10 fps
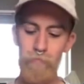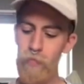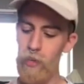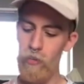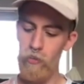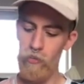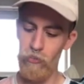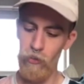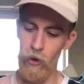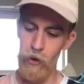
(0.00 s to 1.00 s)

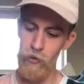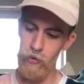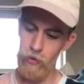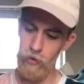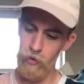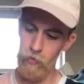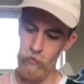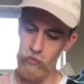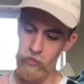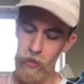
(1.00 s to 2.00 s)
So we'll
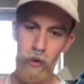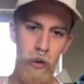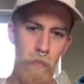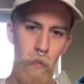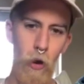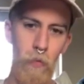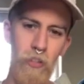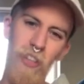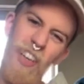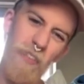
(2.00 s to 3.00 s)
start in a moment. Just going to
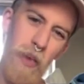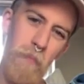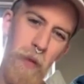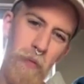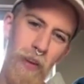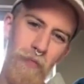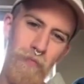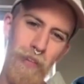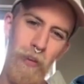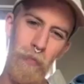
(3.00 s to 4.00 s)
give people a little
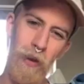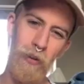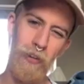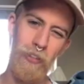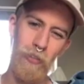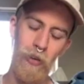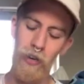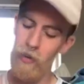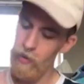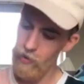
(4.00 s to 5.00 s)
bit longer to join
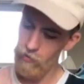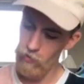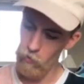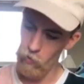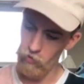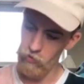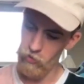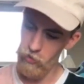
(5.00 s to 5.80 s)
if they want to.